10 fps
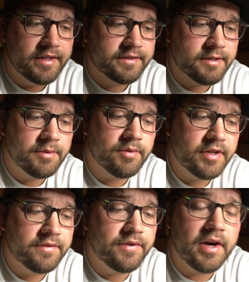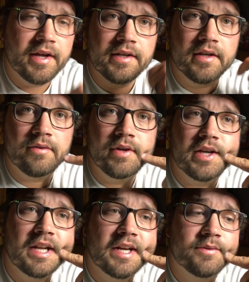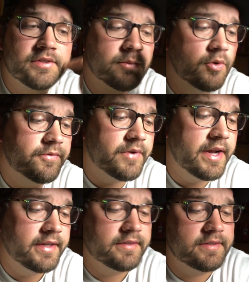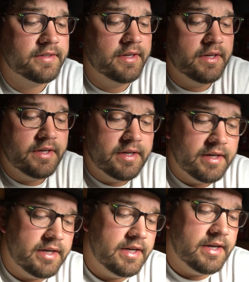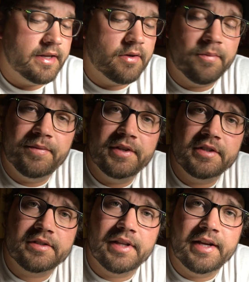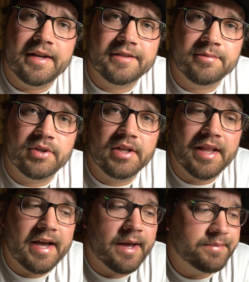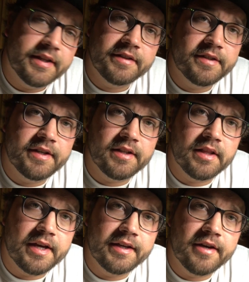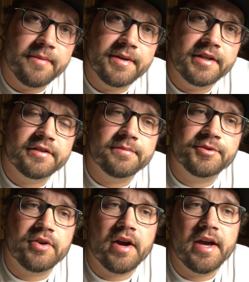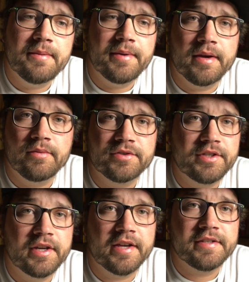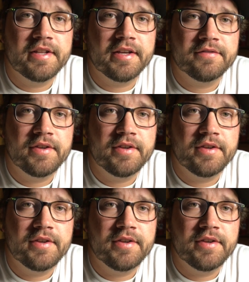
It's going to be really fun. Going to reconnect with some old friends and hopefully just lay down some good laps. I think that's it. Like, comment, and subscribe, and we'll see you guys in the next